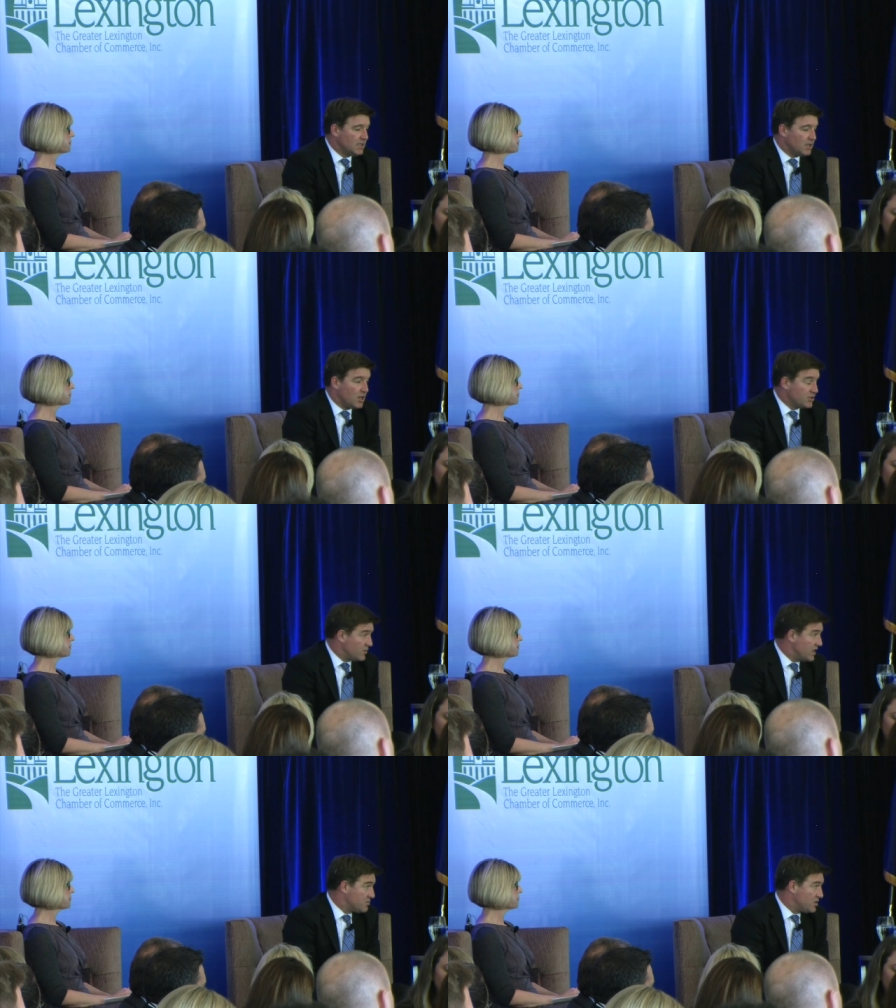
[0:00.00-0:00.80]
on
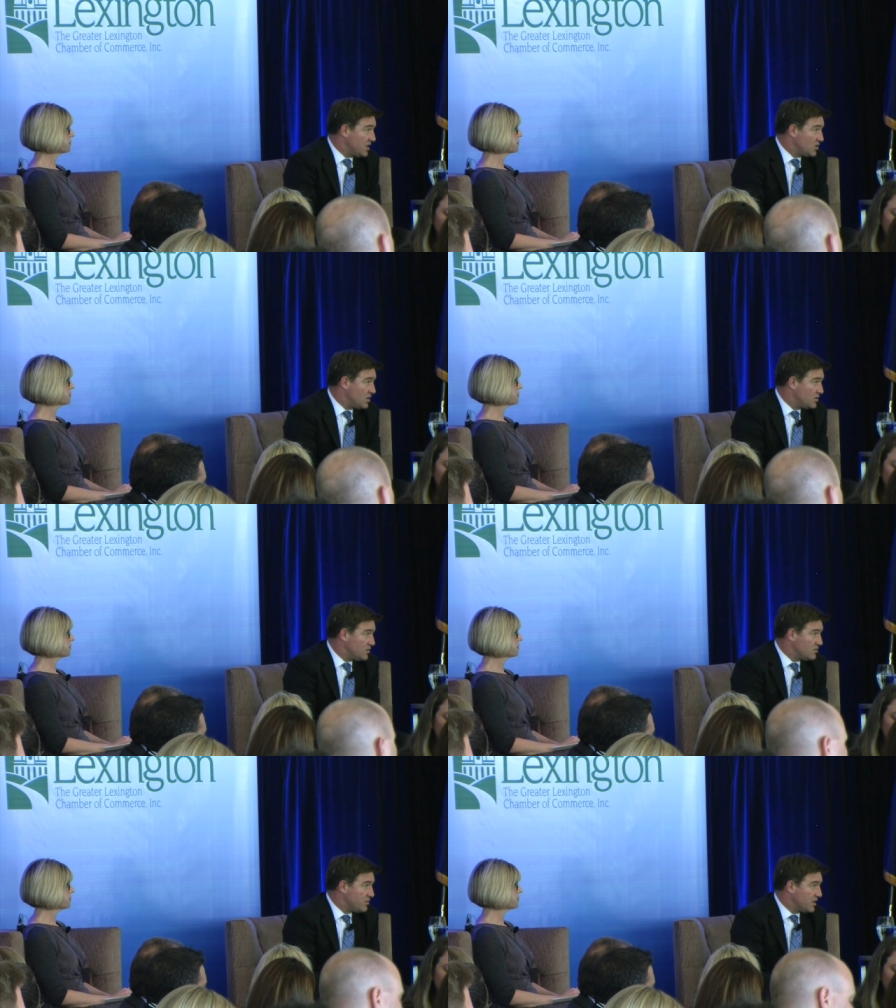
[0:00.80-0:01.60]
transportation
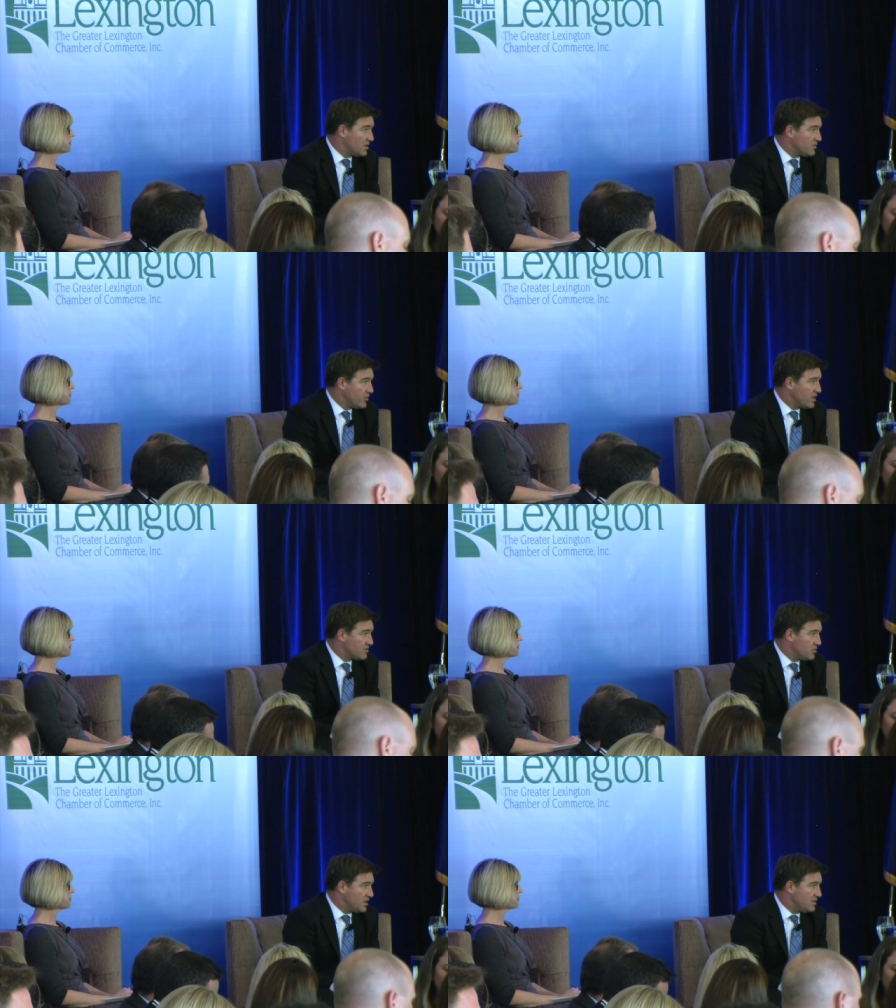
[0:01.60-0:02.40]
issues because of her
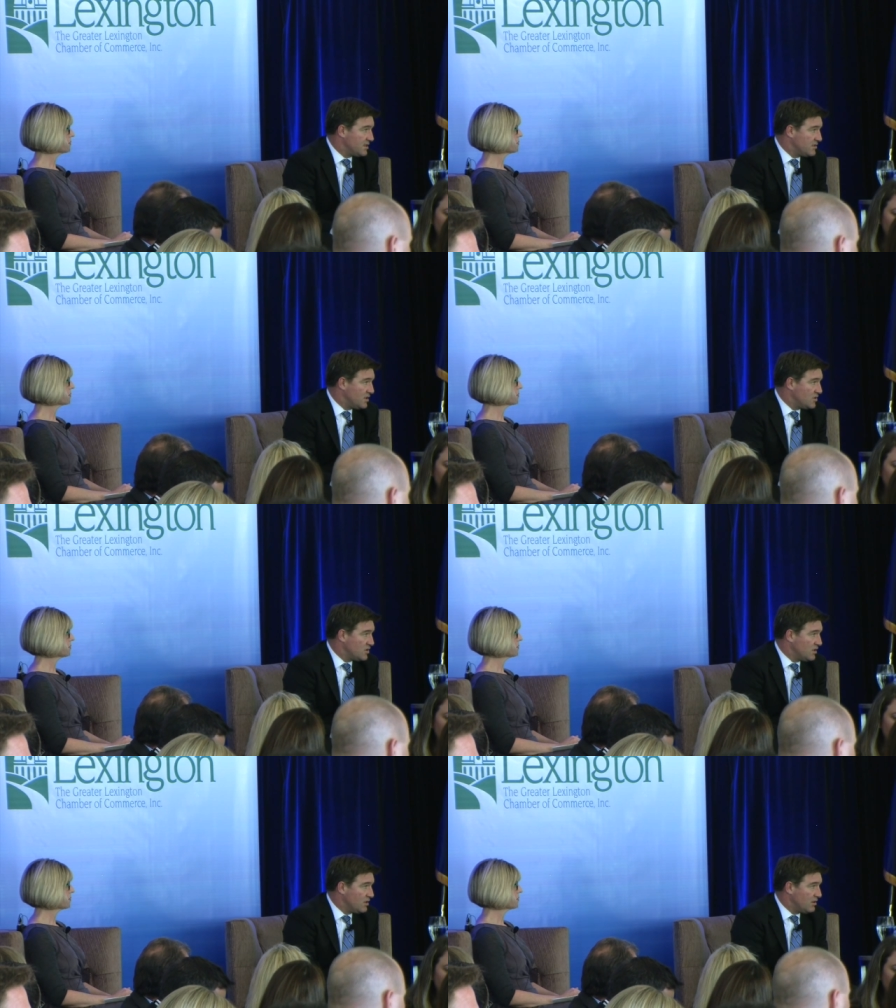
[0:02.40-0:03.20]
expertise as an
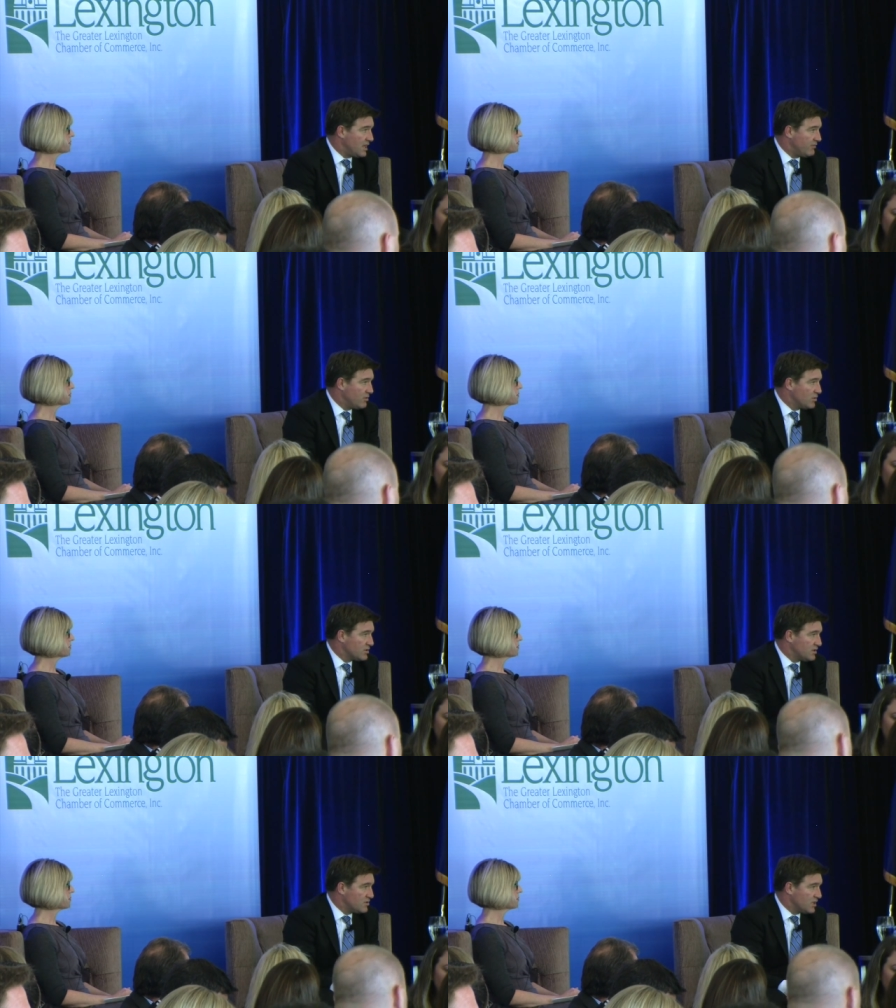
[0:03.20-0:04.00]
engineer and having
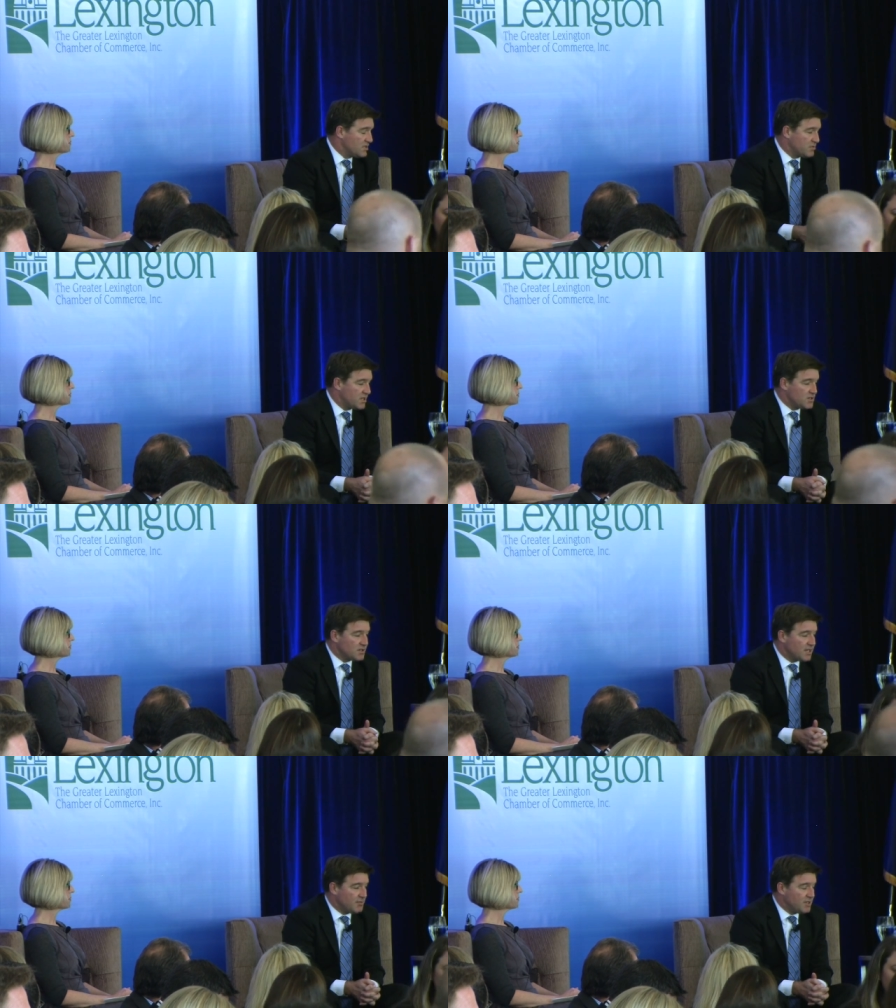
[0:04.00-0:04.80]
worked in the
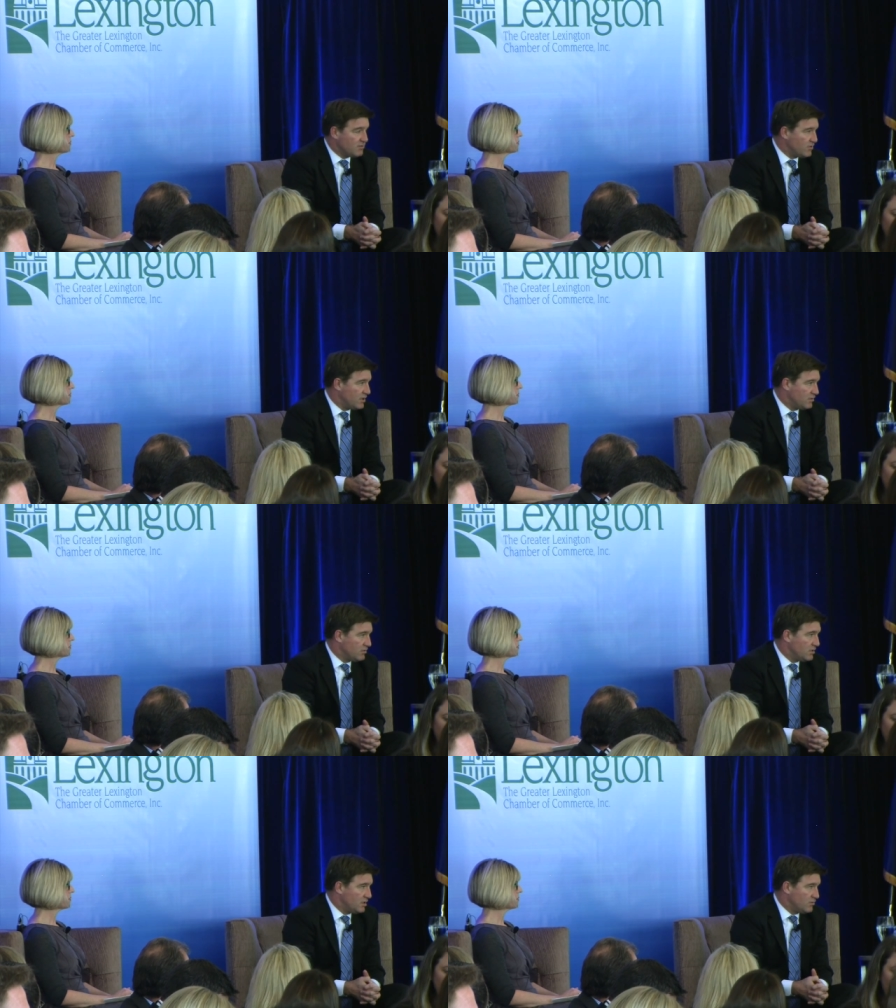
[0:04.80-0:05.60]
transportation cabinet and
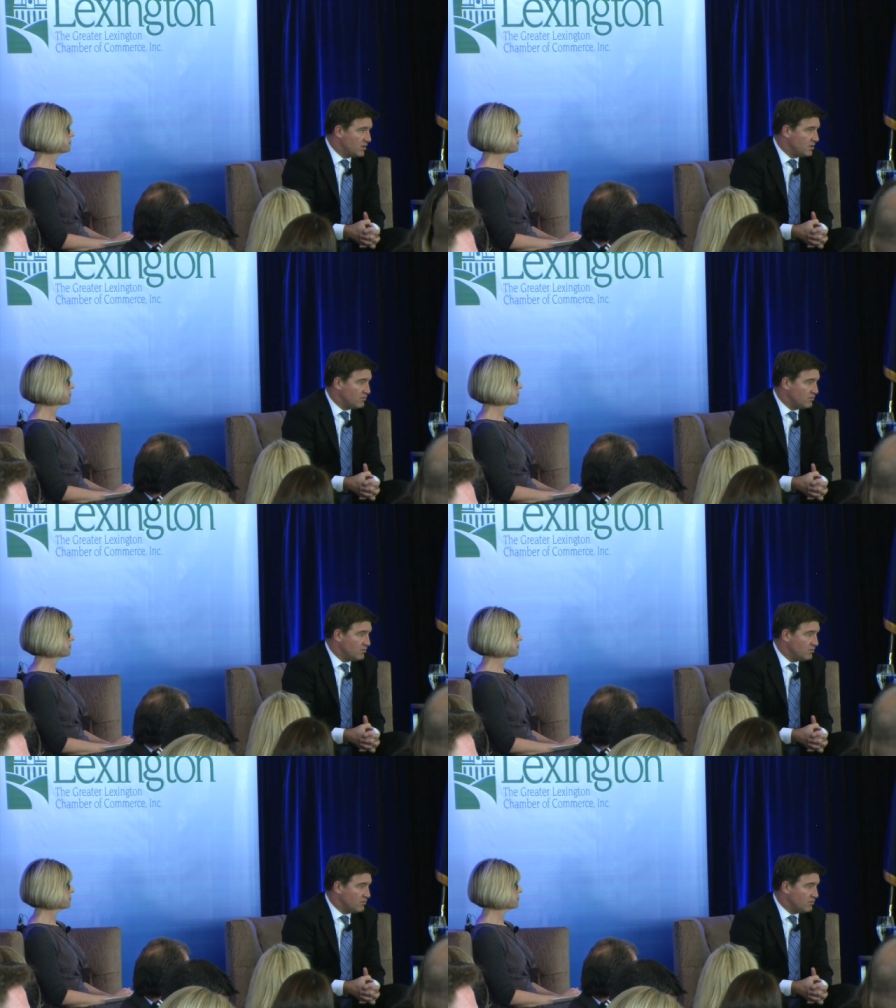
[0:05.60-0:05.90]
written the